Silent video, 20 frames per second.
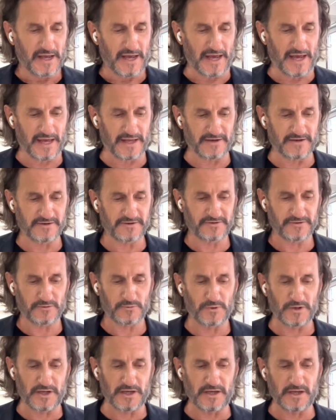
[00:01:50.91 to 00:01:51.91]
And
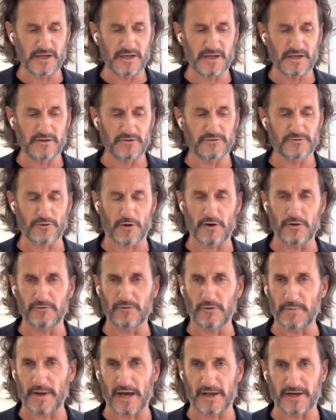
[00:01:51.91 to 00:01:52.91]
we
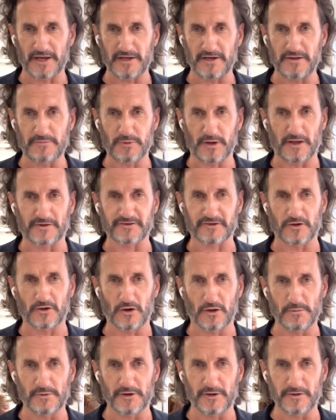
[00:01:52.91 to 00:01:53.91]
drove about 80 plus
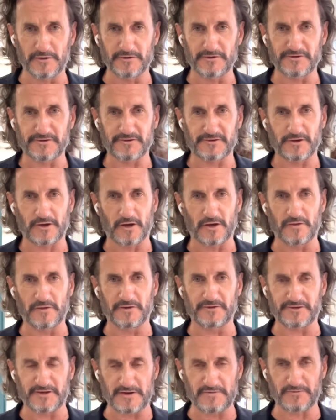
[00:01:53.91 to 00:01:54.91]
kilometers on
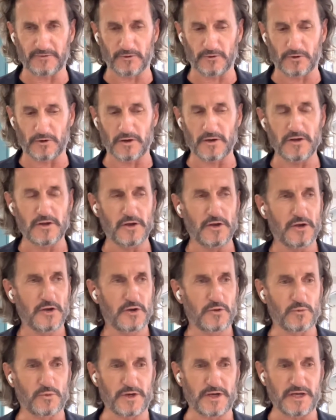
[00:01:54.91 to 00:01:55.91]
the seafloor.
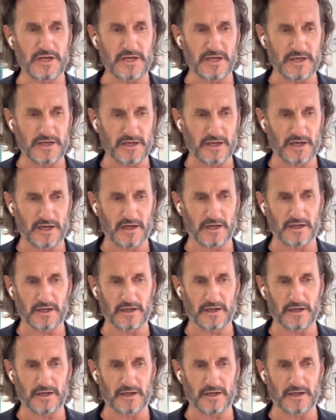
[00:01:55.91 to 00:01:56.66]
We